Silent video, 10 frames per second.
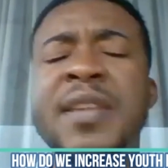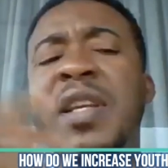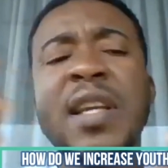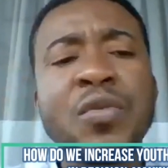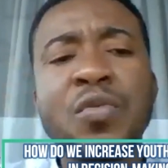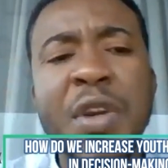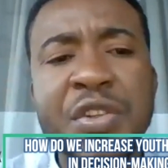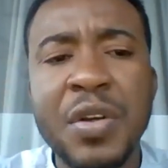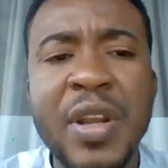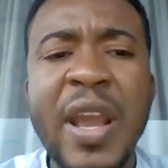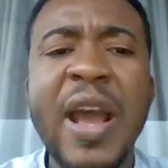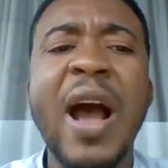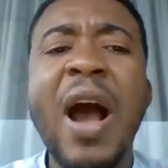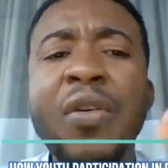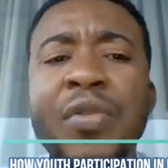And second question,
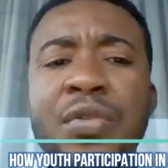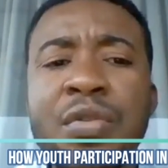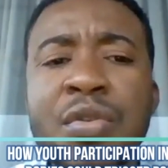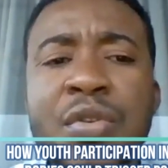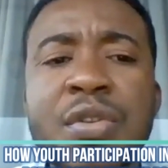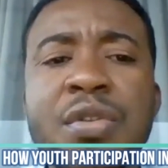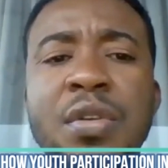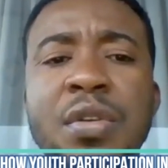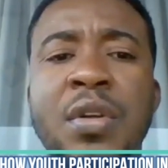how youth